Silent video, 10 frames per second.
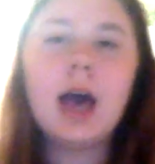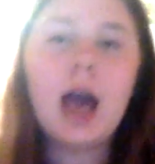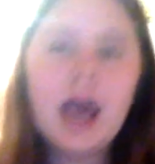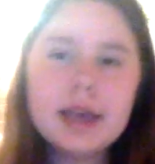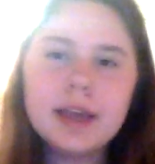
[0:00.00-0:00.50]

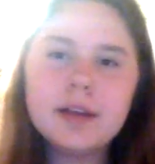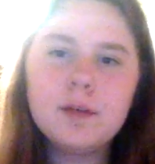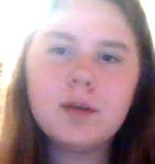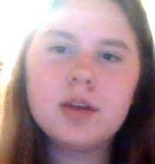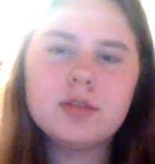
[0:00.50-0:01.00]
I kind of
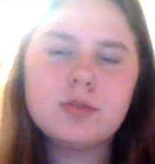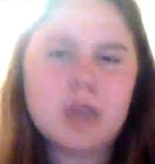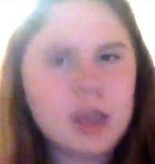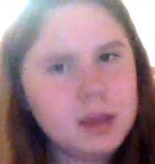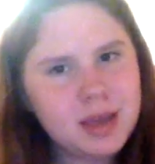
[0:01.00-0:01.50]
wanted to
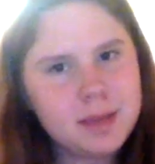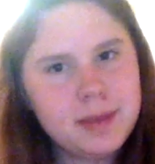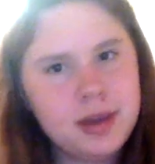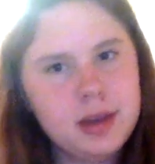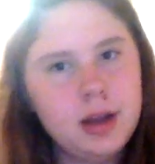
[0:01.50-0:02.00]
weigh in my
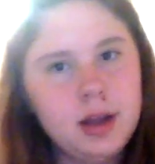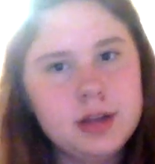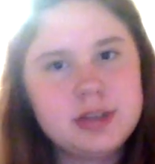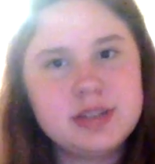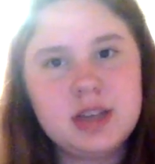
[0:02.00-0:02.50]
opinion on
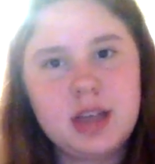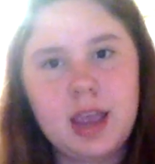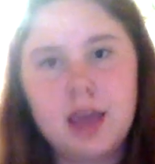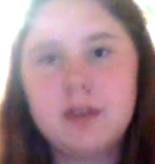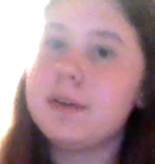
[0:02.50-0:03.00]

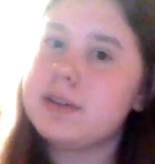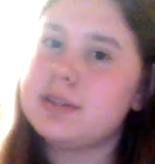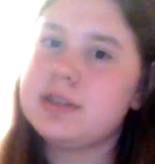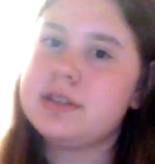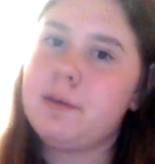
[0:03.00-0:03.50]
Disneyland versus
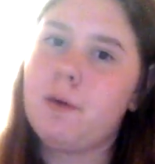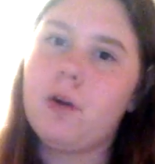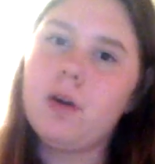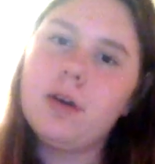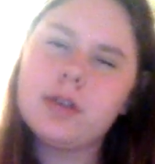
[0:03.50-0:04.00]
Disney
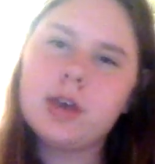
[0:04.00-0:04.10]
World